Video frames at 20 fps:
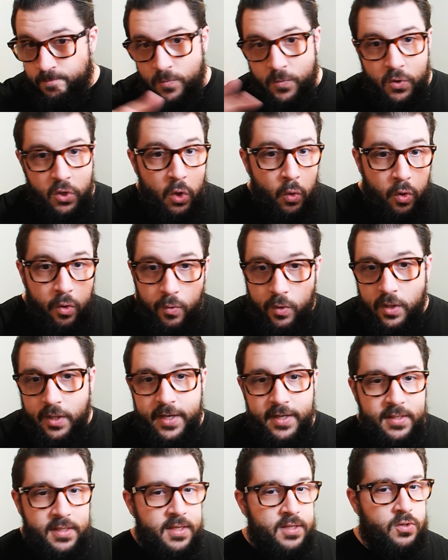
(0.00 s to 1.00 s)
Newer
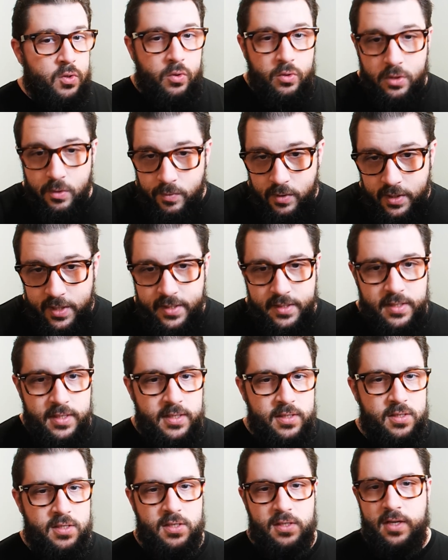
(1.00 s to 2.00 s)
releases, older
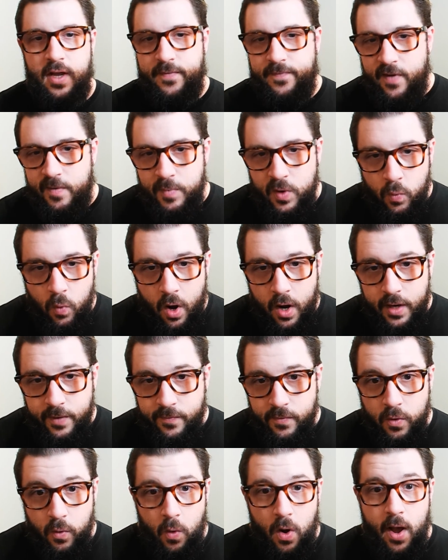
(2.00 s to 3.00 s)
releases, stuff I've been wanting
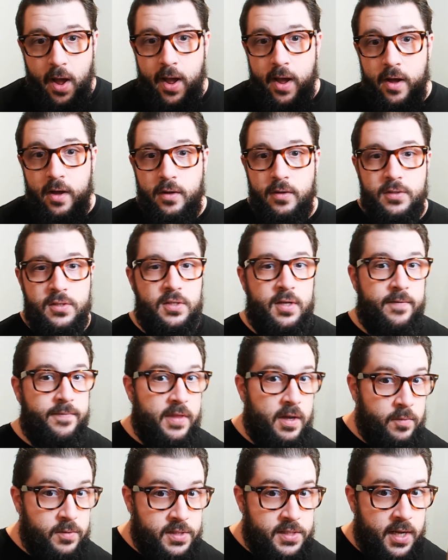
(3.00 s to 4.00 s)
for a while, stuff
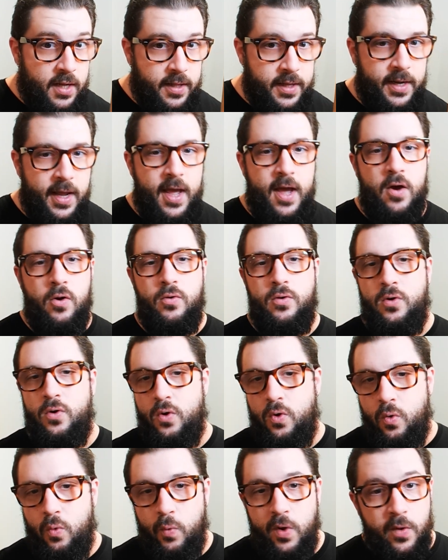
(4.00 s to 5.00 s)
that was selling out.
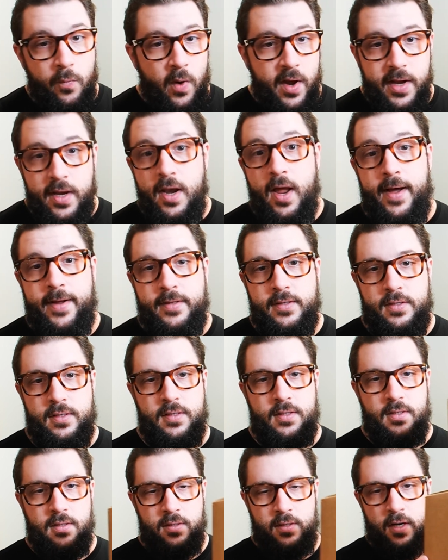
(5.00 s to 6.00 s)
We went
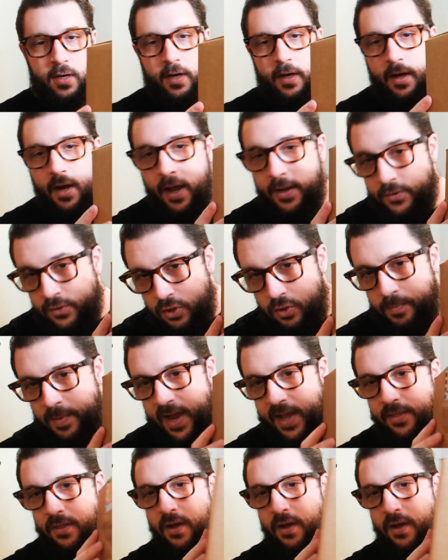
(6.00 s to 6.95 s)
nuts. Not too bad,